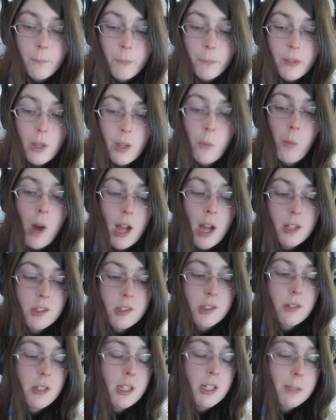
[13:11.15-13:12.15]
and watch
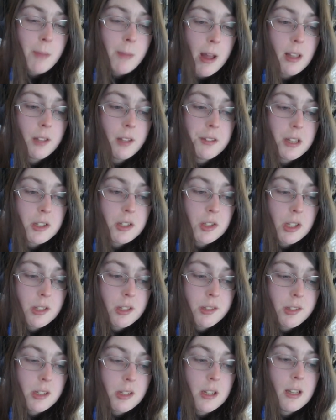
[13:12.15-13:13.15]
these
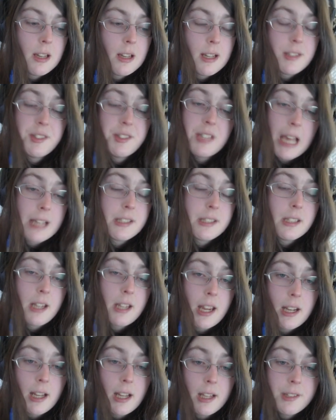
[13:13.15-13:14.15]
politicians
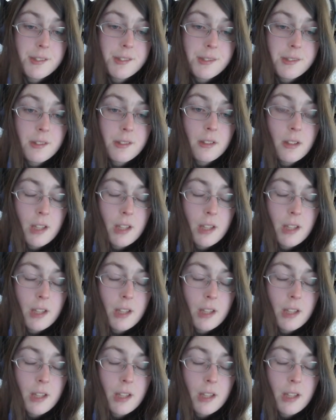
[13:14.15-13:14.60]
assassinate us